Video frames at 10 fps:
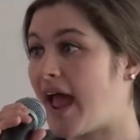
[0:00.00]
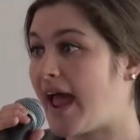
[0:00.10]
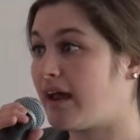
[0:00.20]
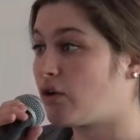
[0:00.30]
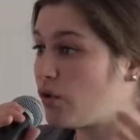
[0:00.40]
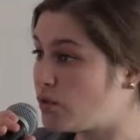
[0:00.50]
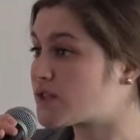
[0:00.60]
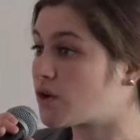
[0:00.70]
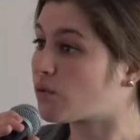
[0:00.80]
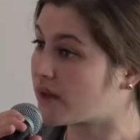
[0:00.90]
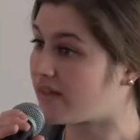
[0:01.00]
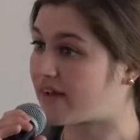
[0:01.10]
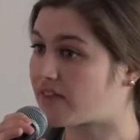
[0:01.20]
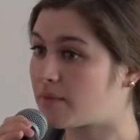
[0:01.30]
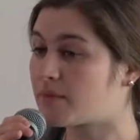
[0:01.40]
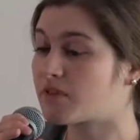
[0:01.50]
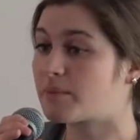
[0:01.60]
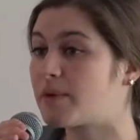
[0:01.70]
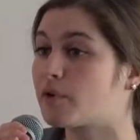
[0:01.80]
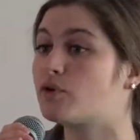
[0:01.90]
And who's gonna reelect them? The
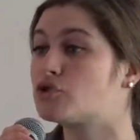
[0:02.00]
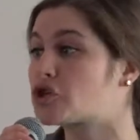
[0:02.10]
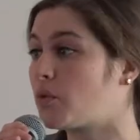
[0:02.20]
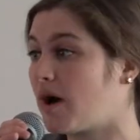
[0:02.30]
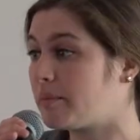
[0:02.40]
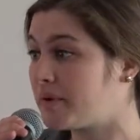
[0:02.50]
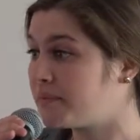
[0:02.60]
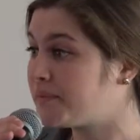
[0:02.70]
people who show up.